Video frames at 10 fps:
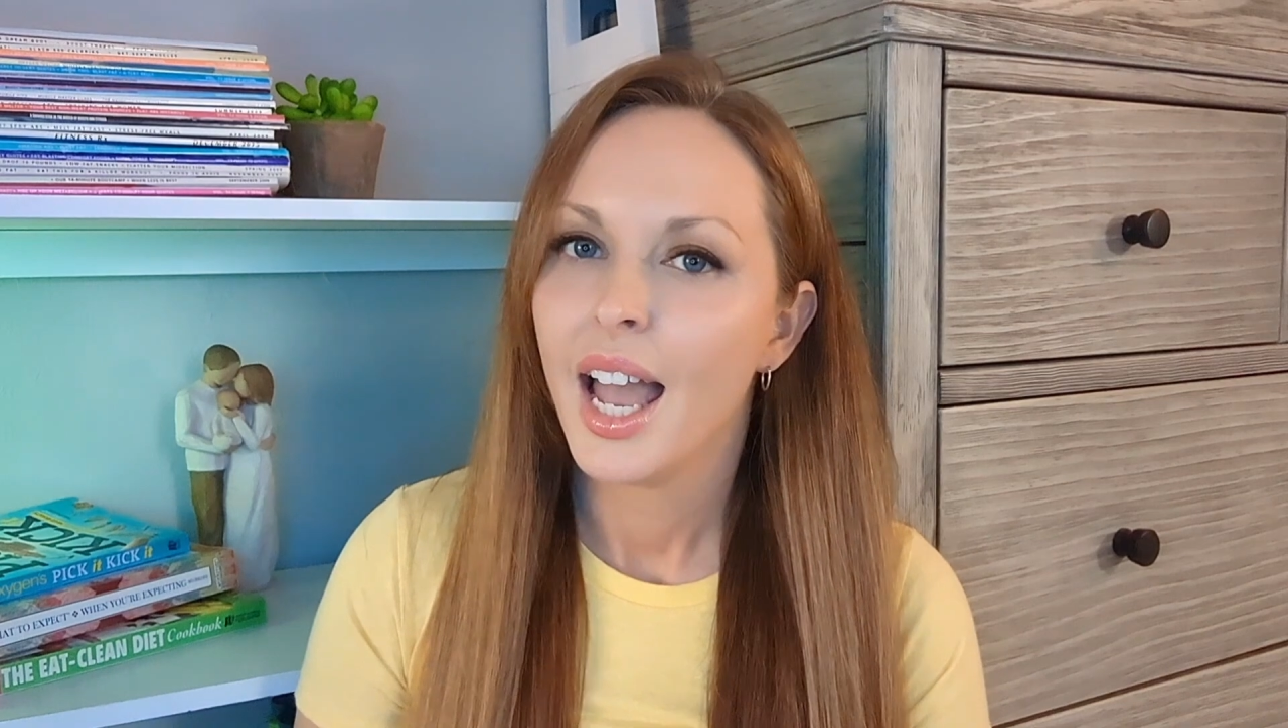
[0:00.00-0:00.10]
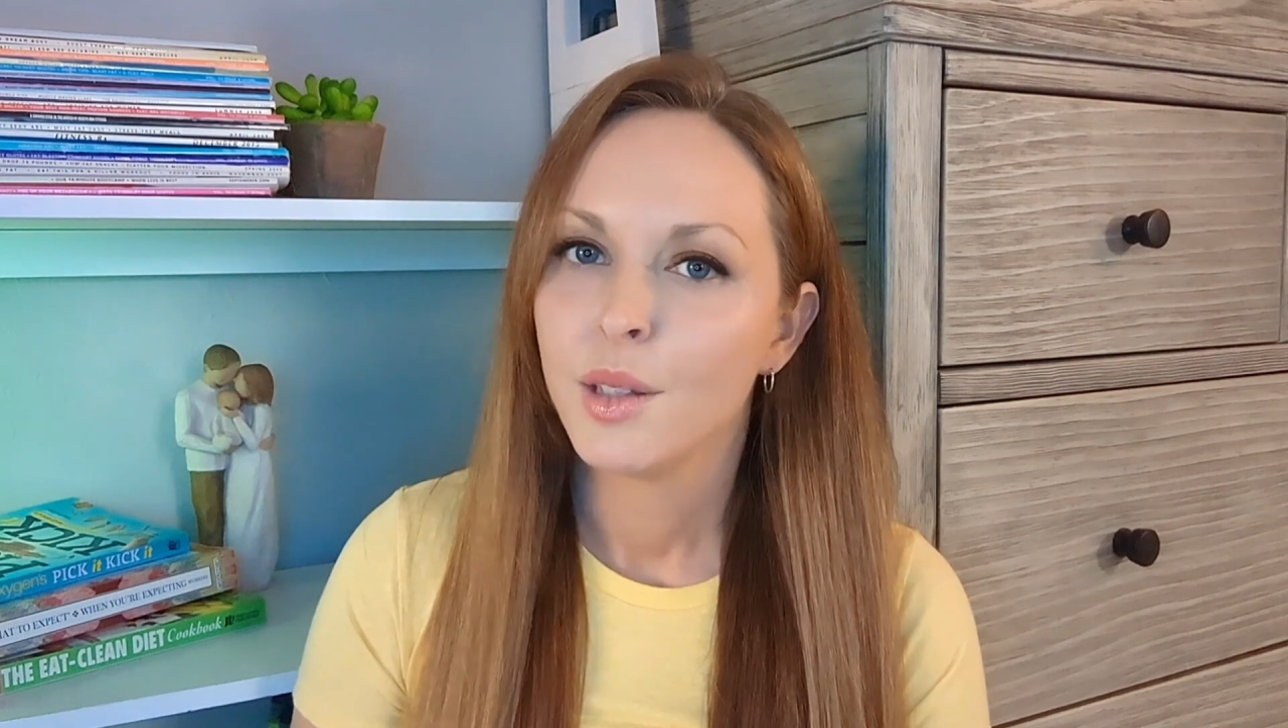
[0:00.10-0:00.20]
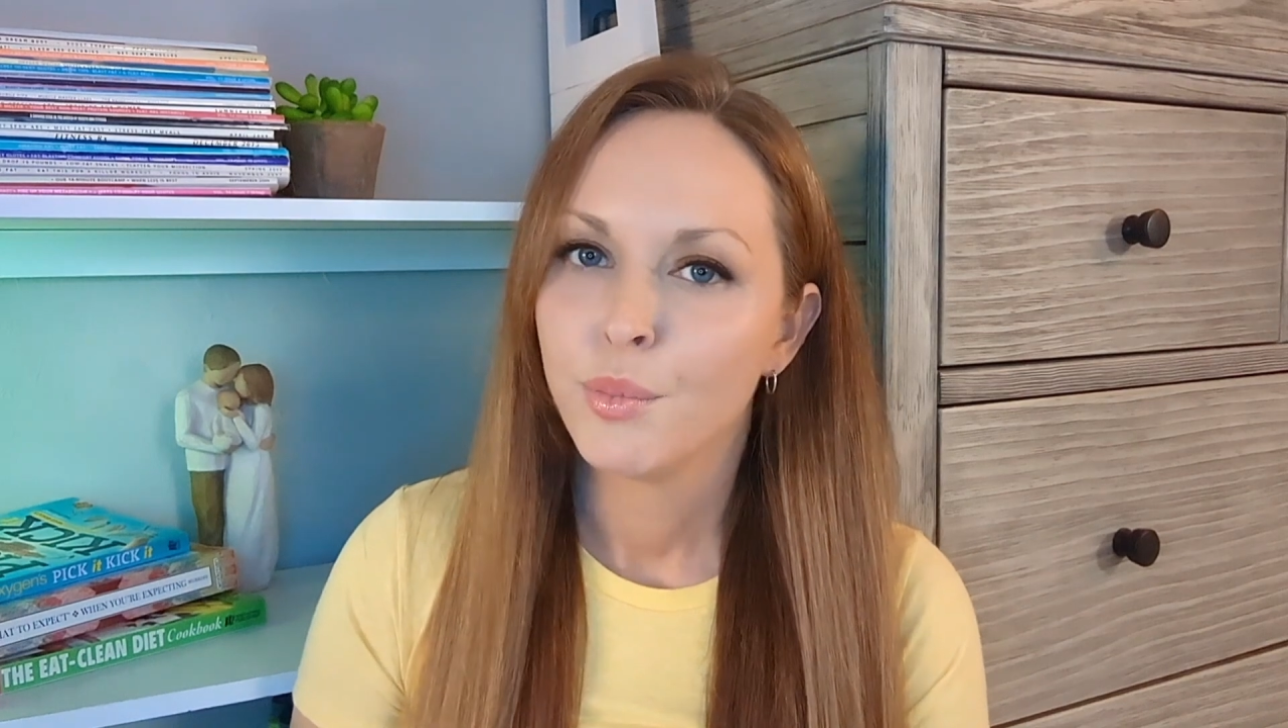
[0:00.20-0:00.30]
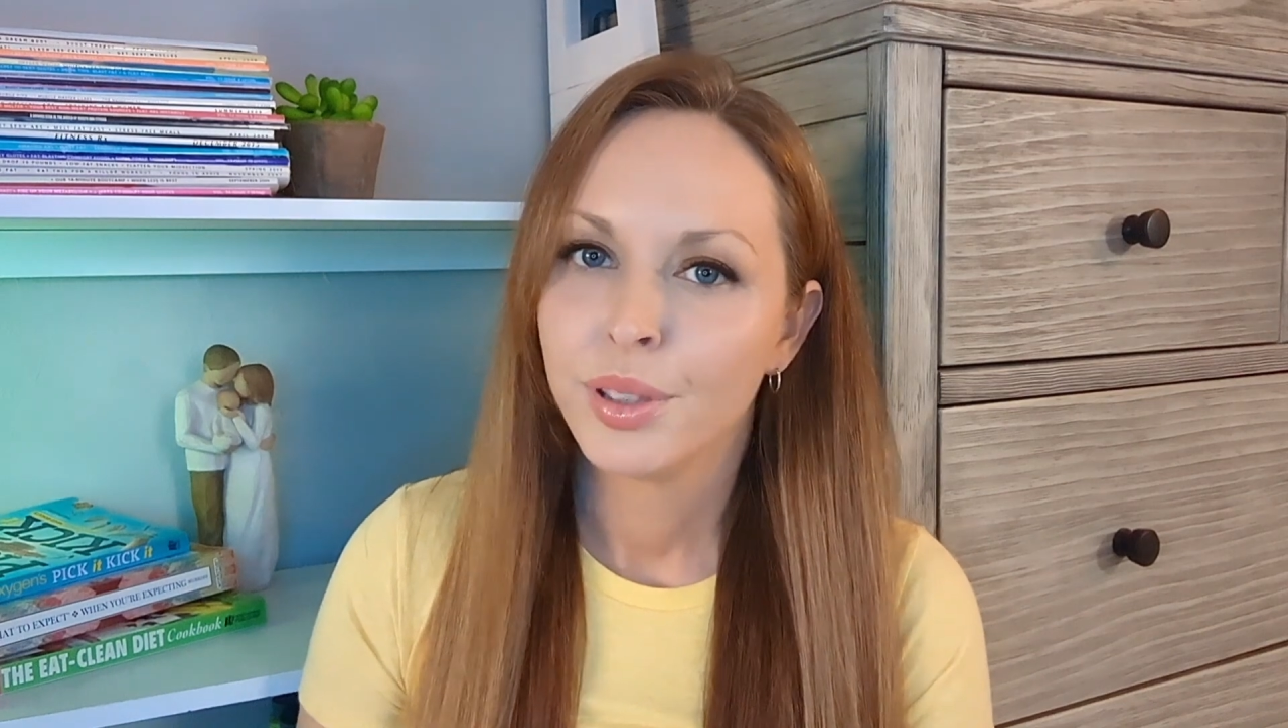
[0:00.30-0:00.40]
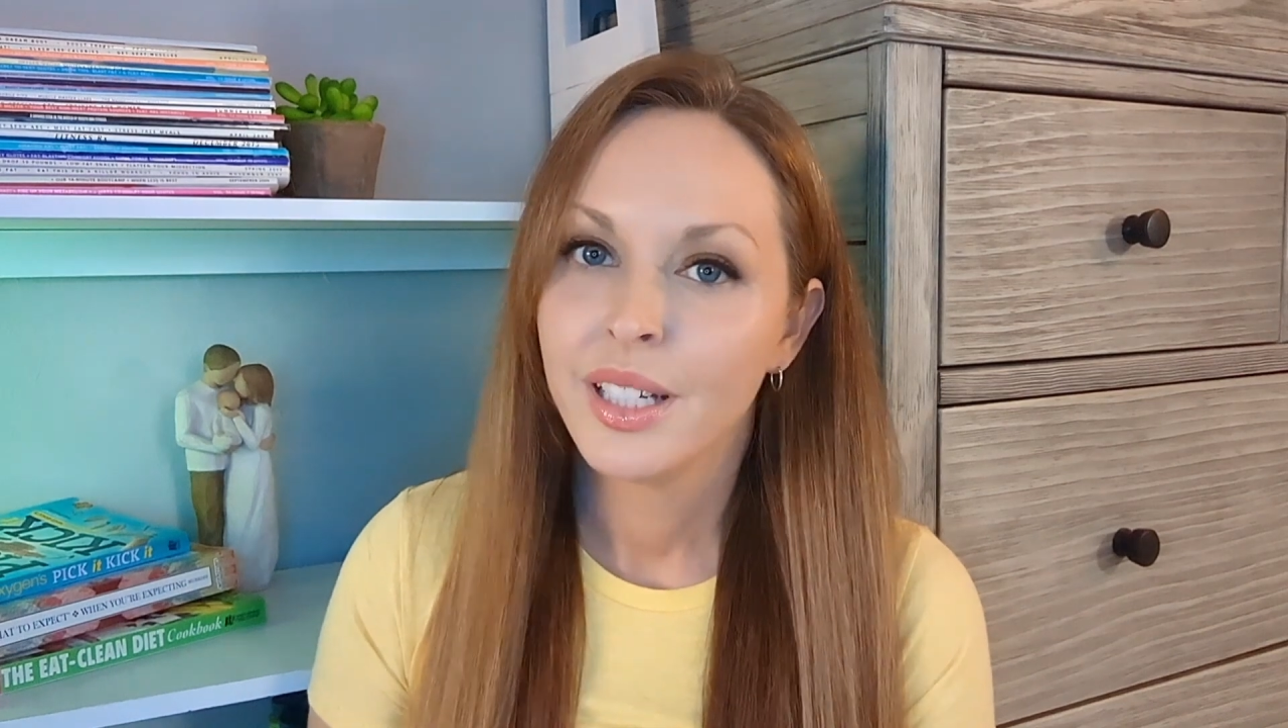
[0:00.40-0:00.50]

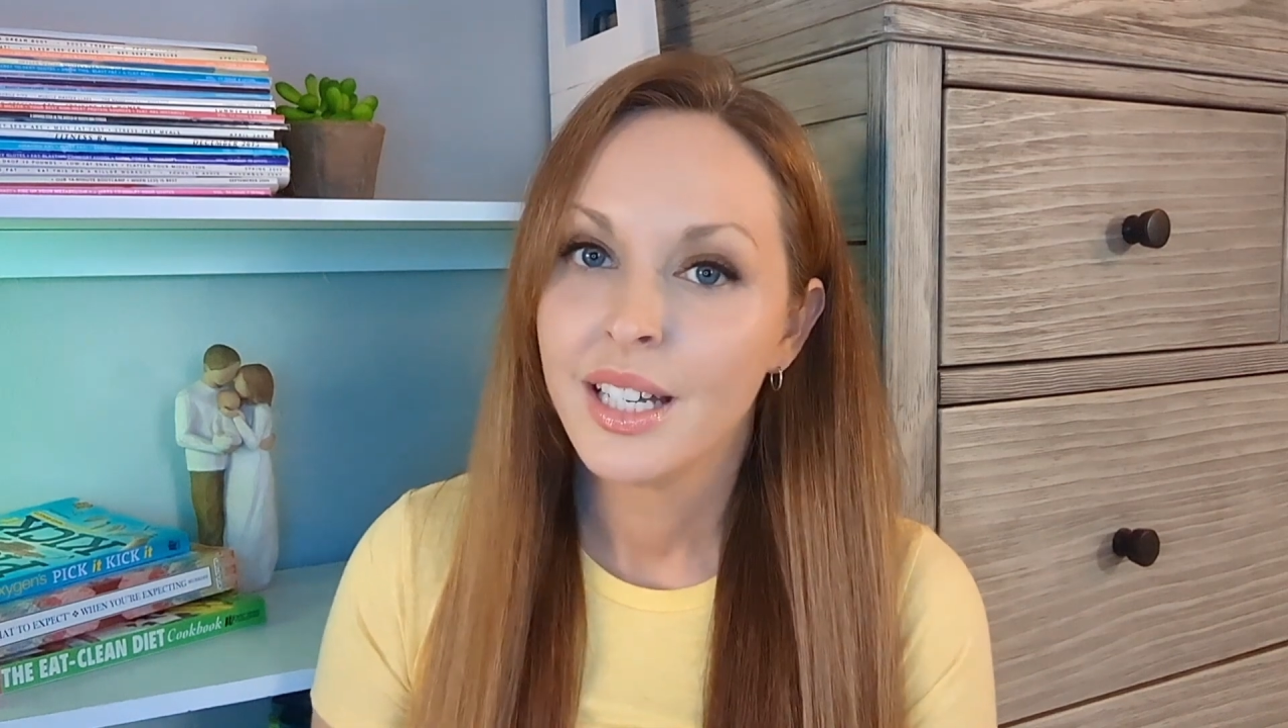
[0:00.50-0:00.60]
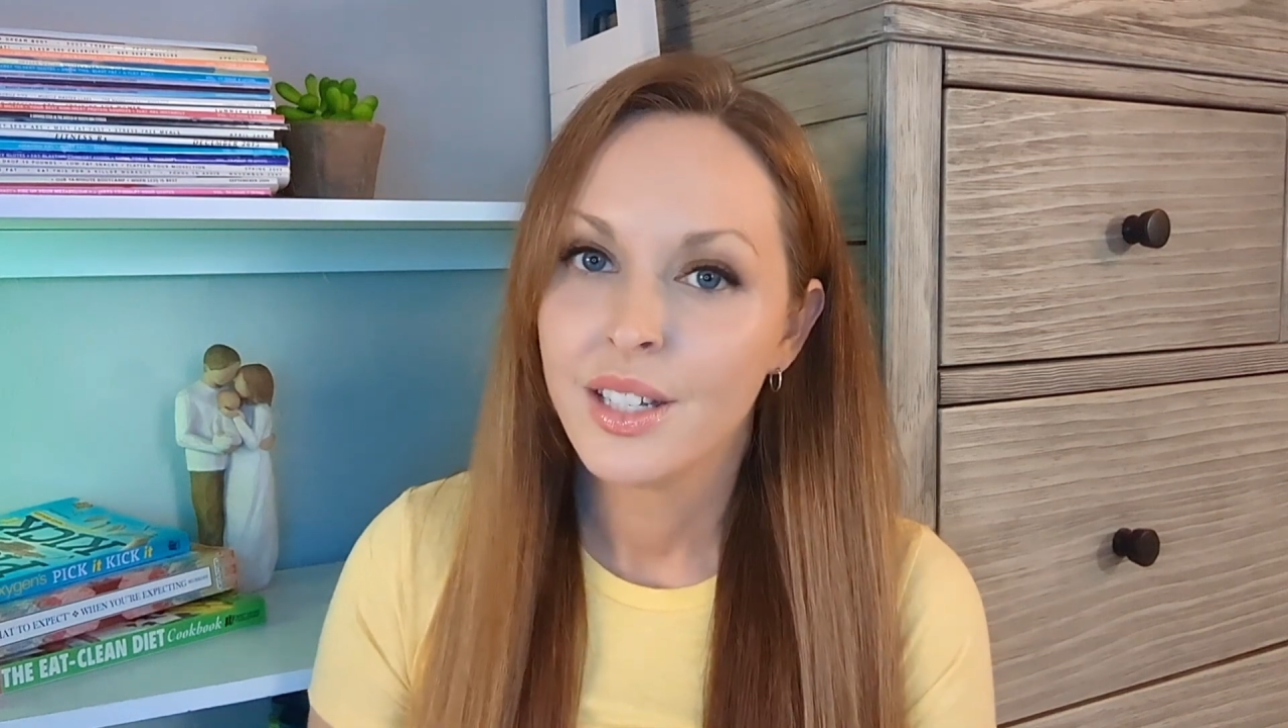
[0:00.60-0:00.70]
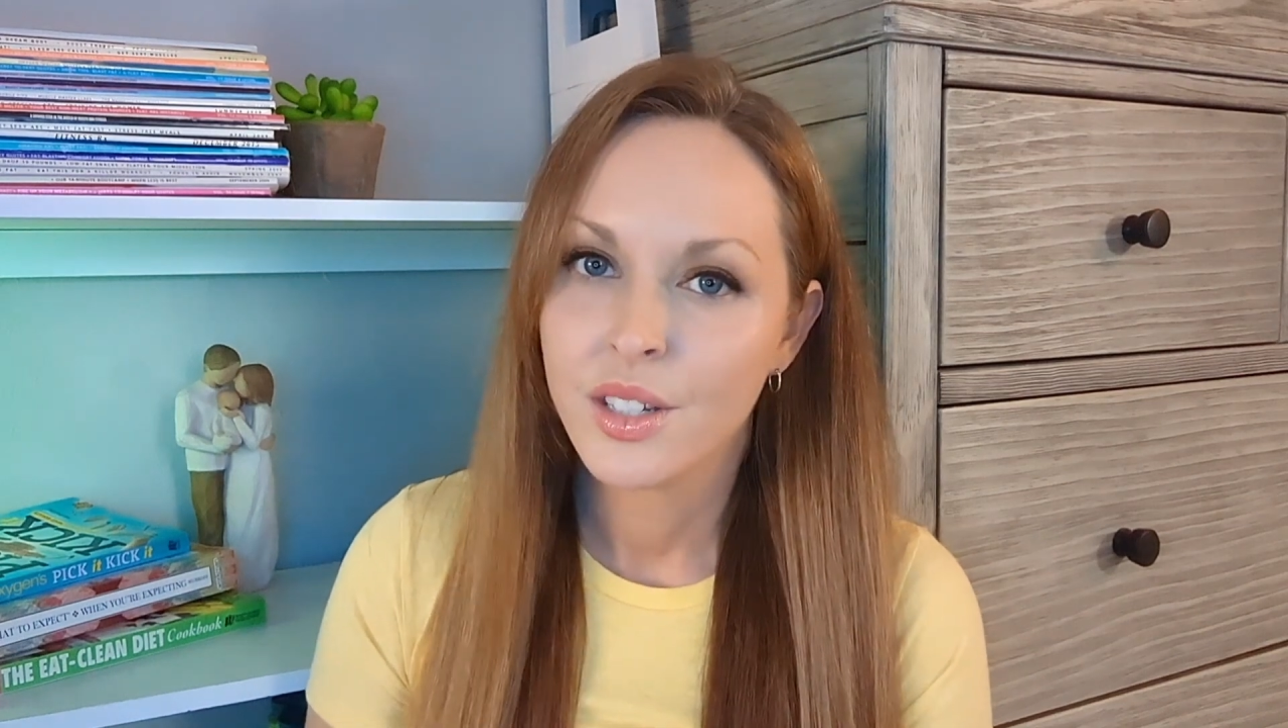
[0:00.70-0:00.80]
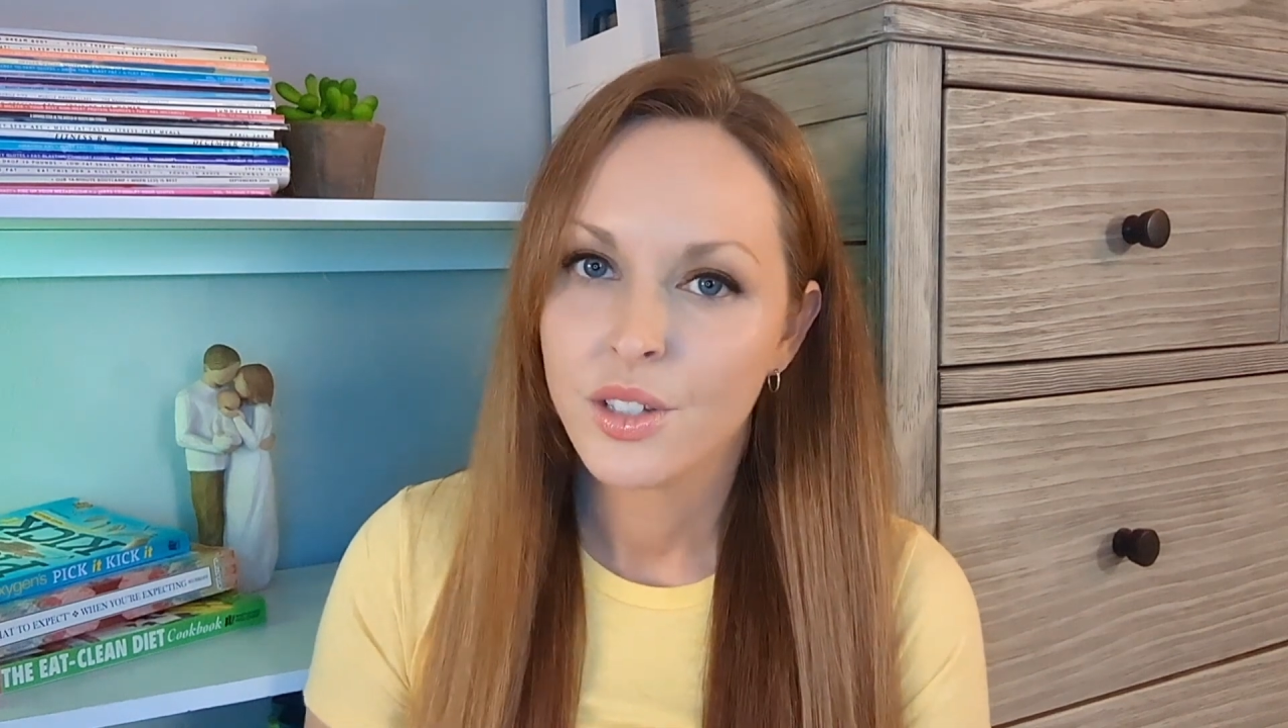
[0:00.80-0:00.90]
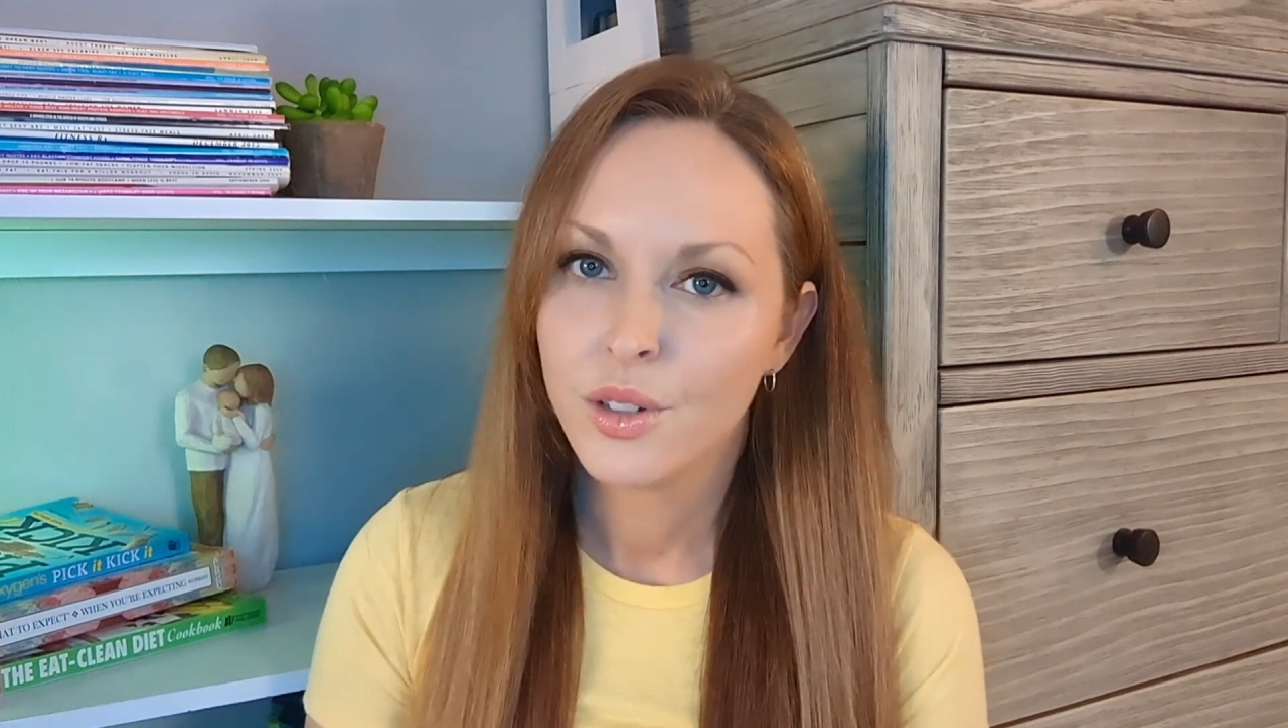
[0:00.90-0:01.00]
And
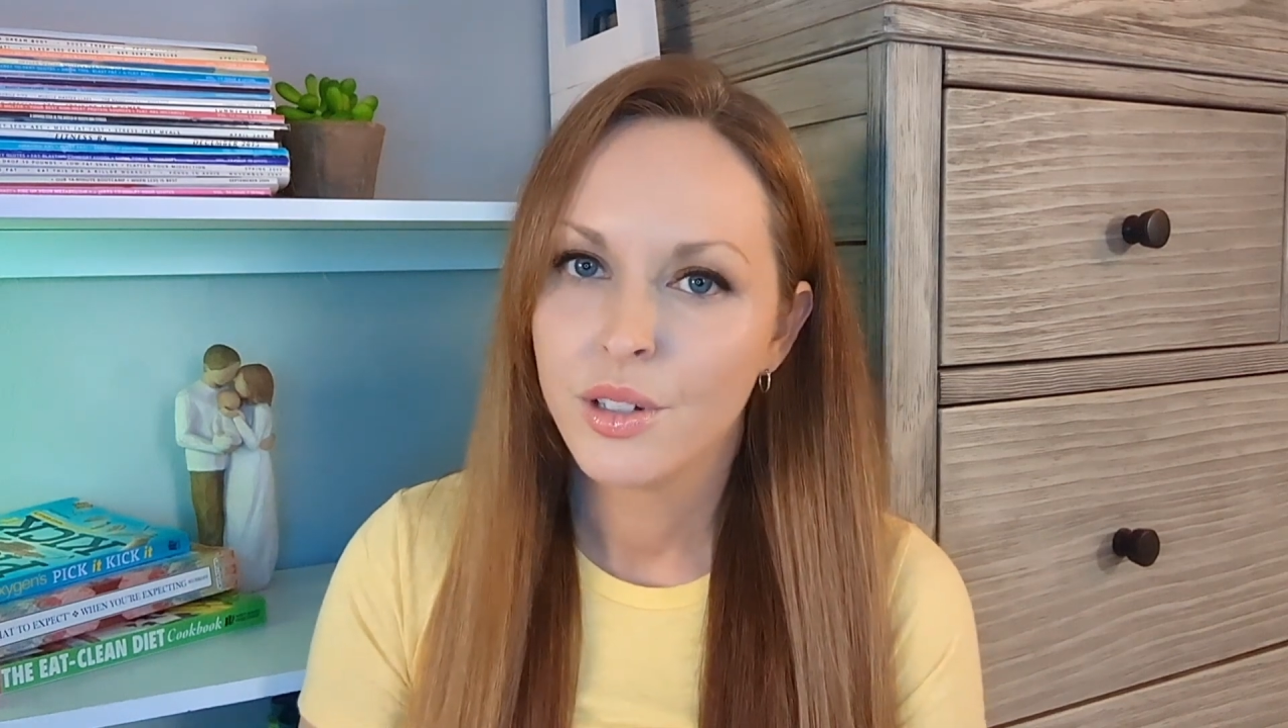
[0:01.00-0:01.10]
please do